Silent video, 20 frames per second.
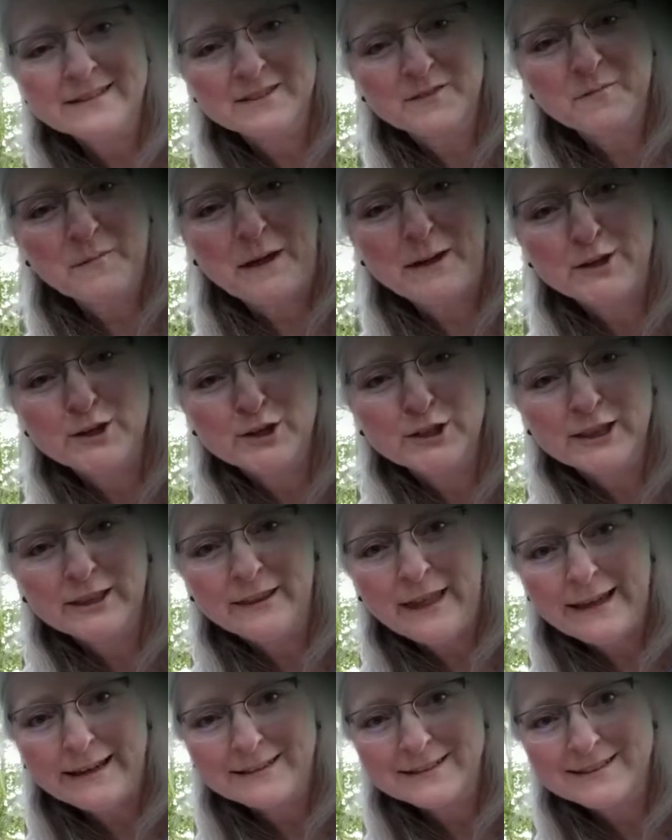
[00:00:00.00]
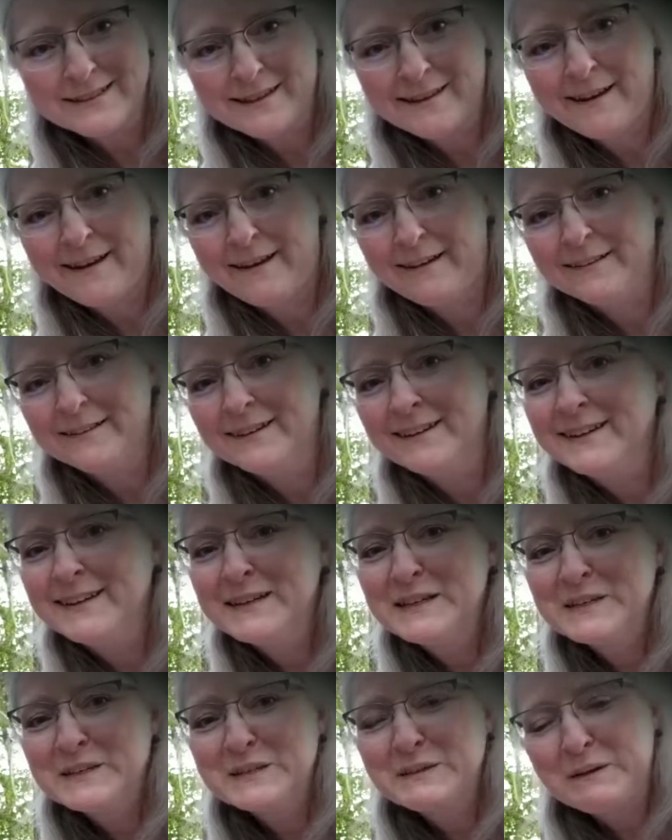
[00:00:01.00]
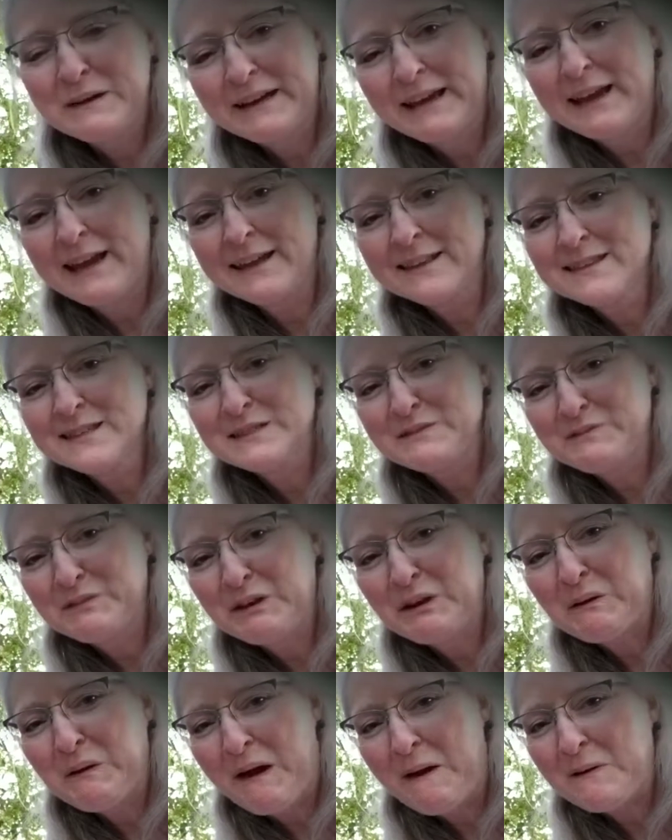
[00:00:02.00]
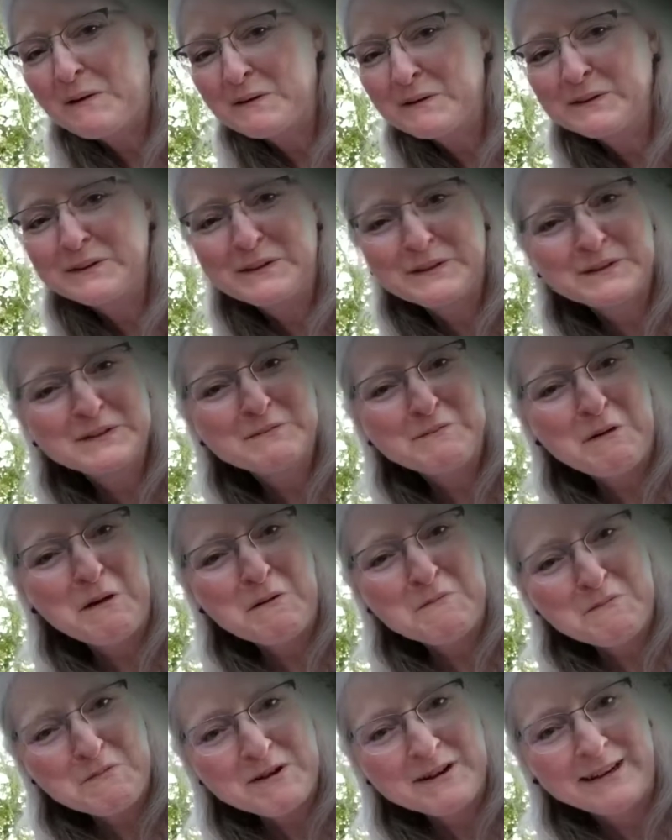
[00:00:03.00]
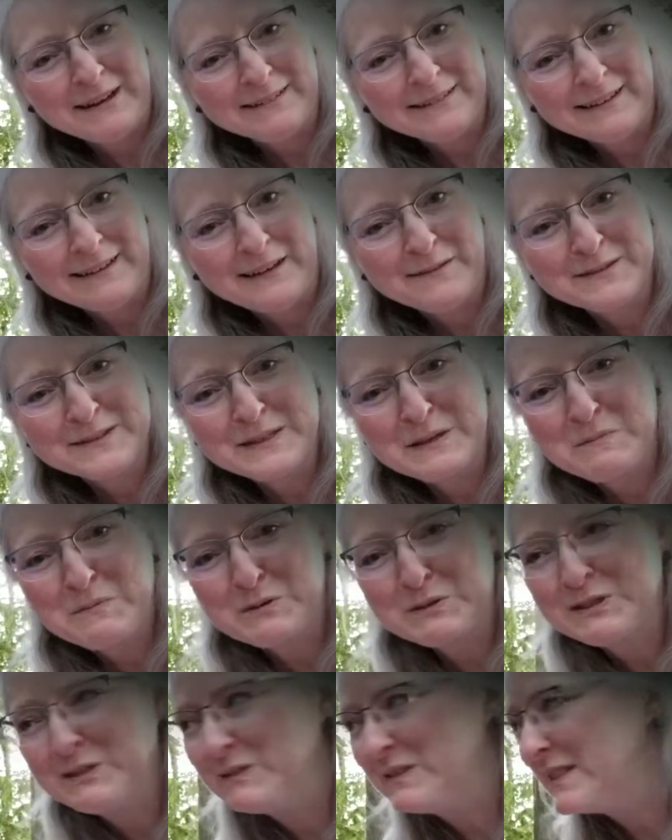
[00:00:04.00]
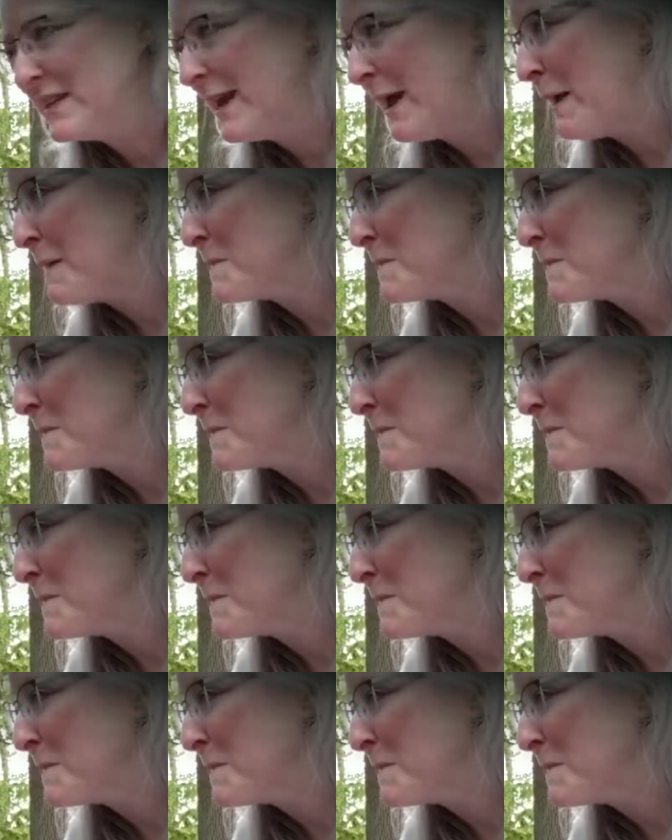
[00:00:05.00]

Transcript: of my good light tonight so I can get this video out earlier tomorrow morning than I was able to today.